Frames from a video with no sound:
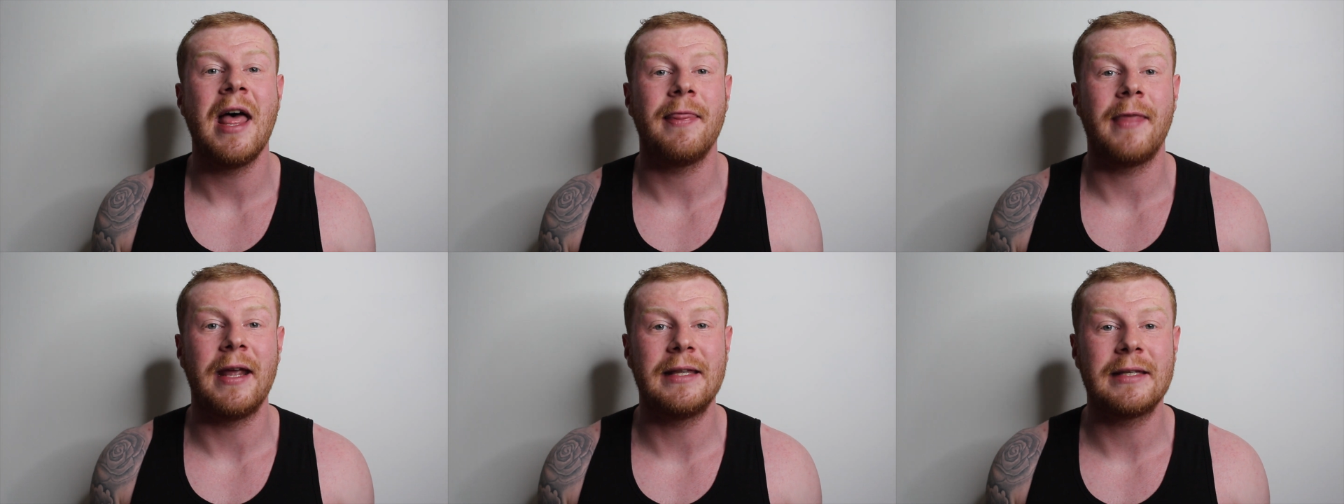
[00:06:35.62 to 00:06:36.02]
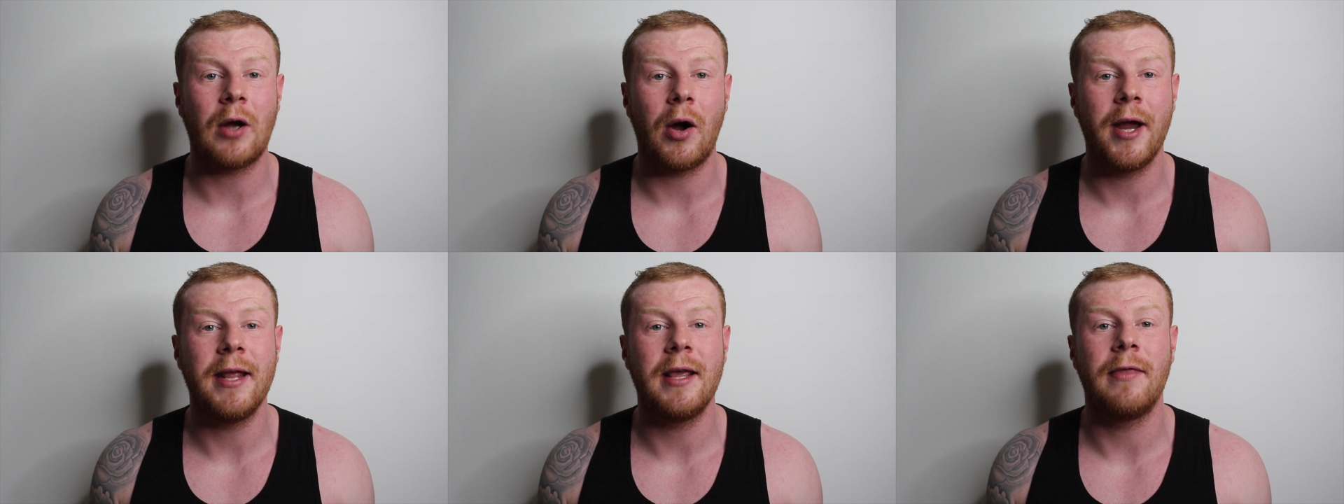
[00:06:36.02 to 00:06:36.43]
they
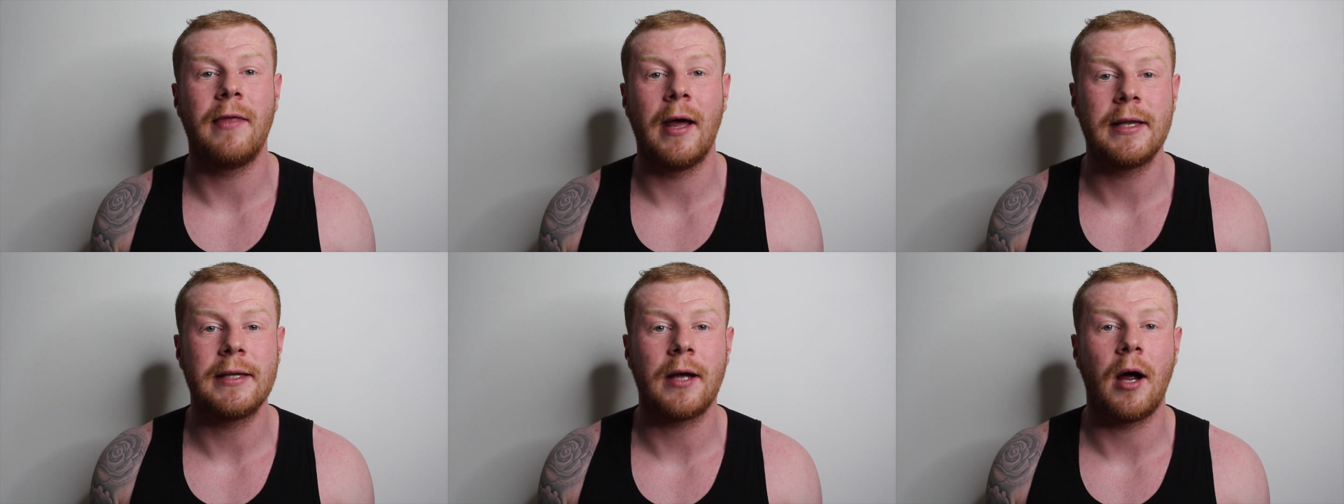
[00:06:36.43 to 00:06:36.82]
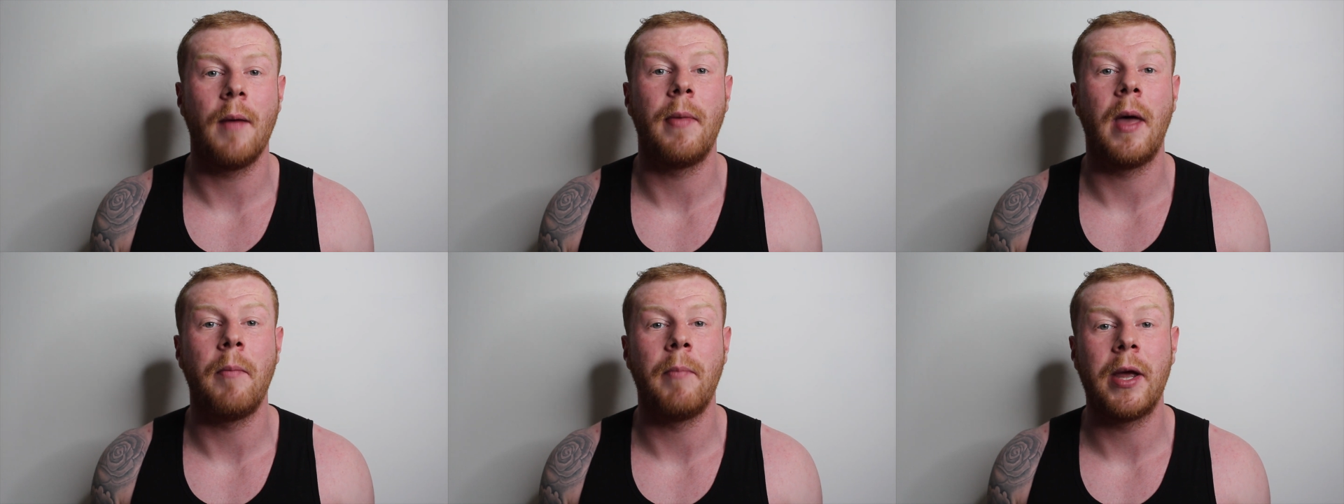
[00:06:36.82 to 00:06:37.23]
take their
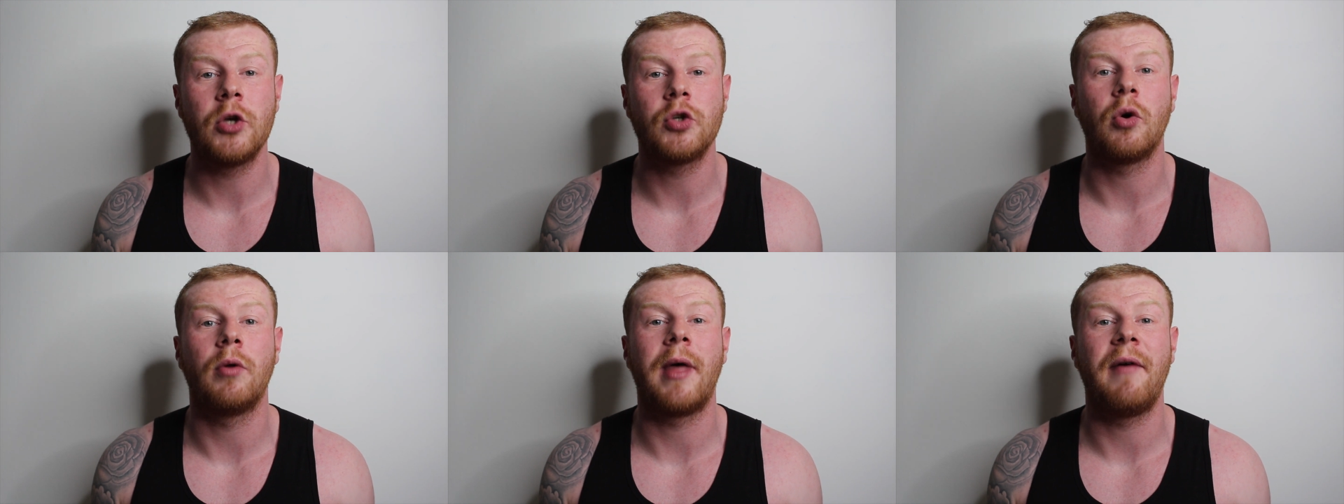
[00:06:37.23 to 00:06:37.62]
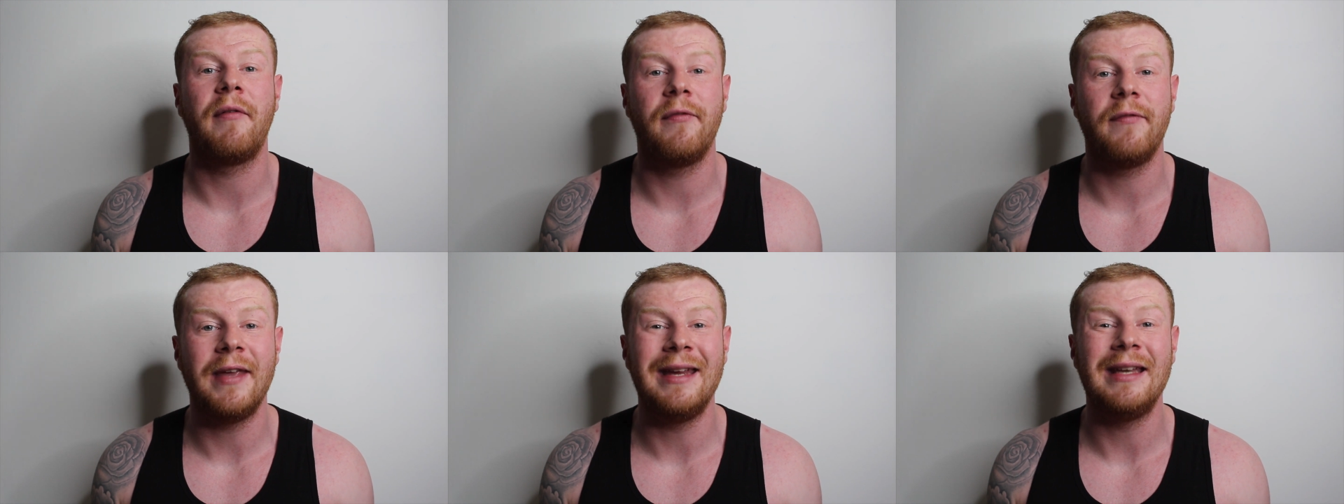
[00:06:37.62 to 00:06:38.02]
time. They make sure their
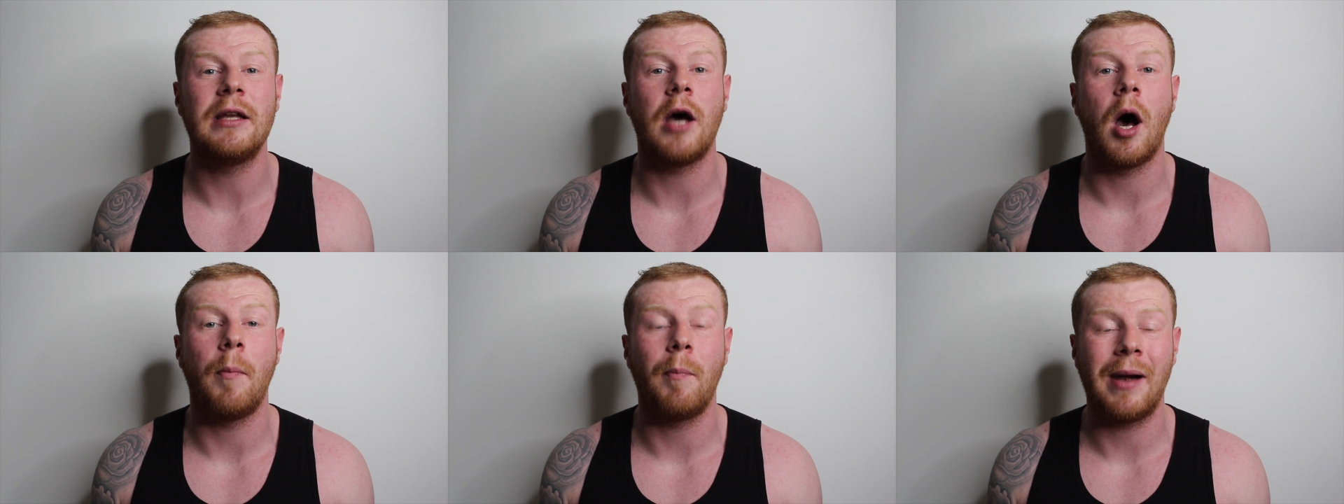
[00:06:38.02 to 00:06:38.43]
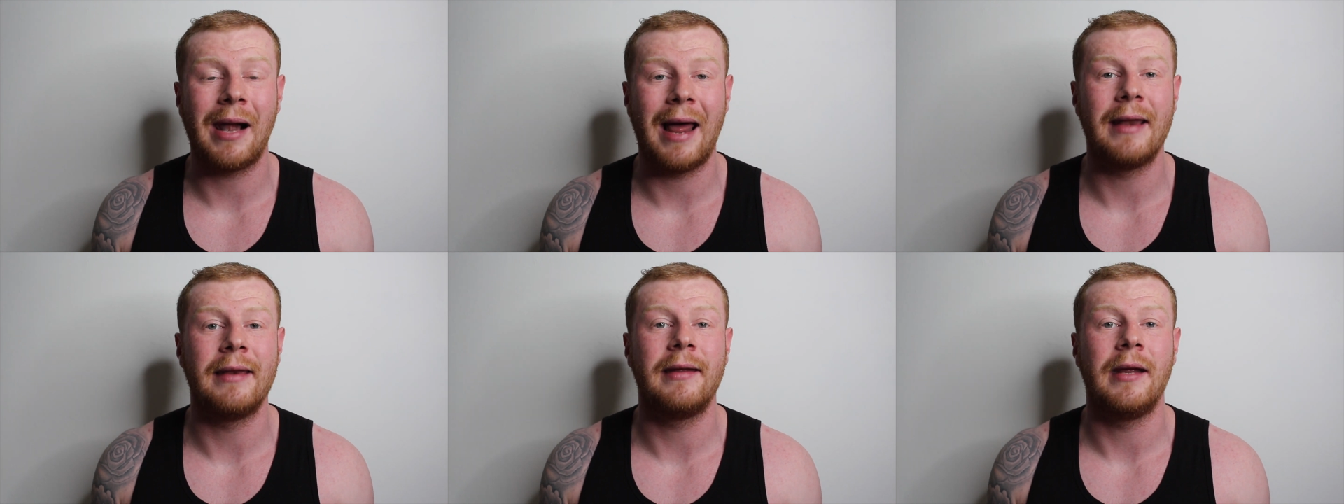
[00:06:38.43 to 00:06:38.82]
feet are
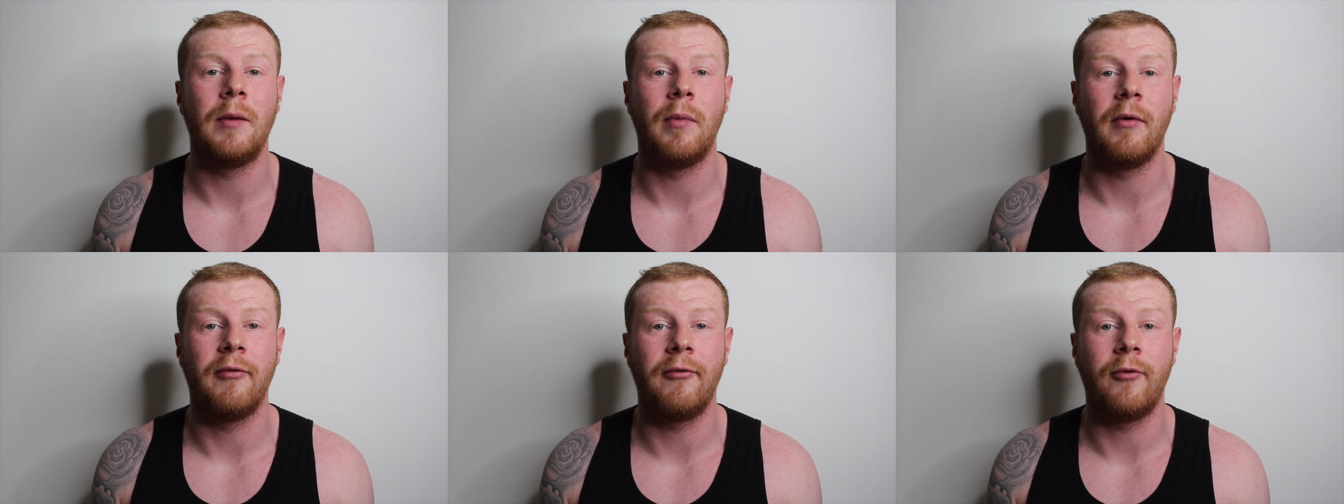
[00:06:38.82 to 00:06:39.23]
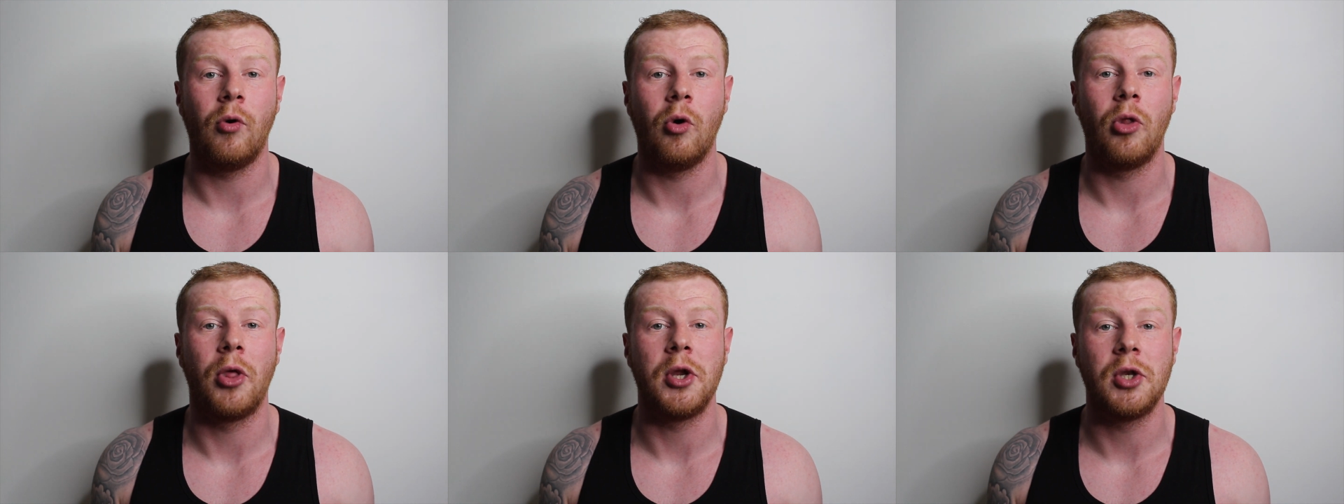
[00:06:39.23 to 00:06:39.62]
planted
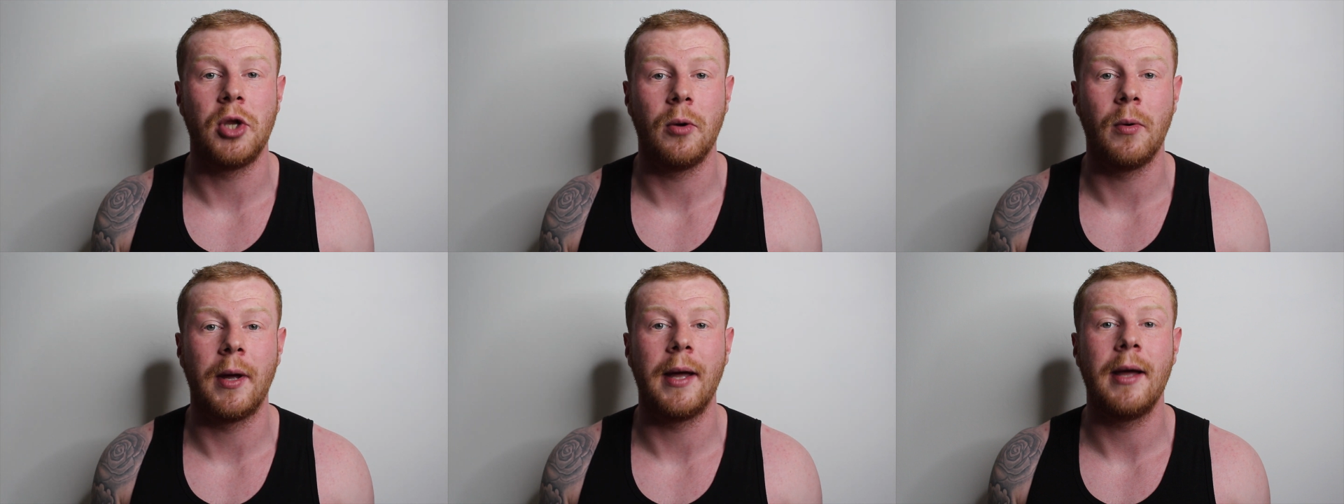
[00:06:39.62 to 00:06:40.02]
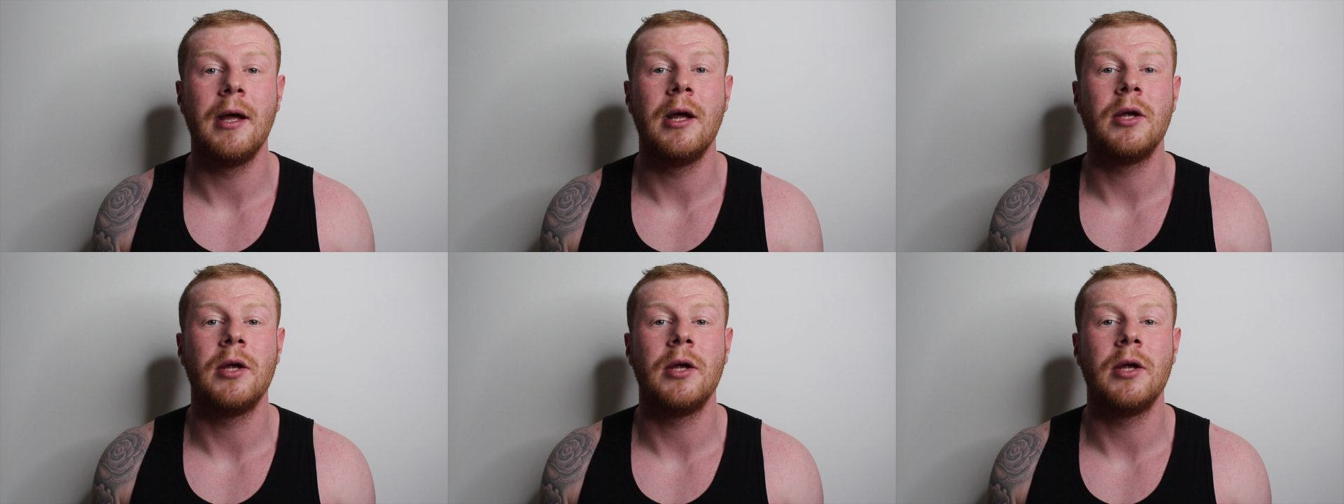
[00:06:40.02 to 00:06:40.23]
before they do it.